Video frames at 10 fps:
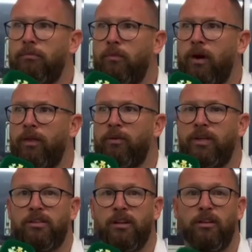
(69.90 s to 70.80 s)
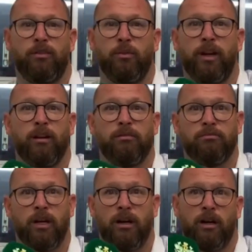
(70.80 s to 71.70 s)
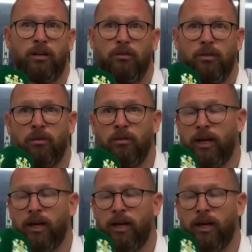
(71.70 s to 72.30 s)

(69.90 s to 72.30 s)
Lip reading: Whether we deserved the winner, I don't know.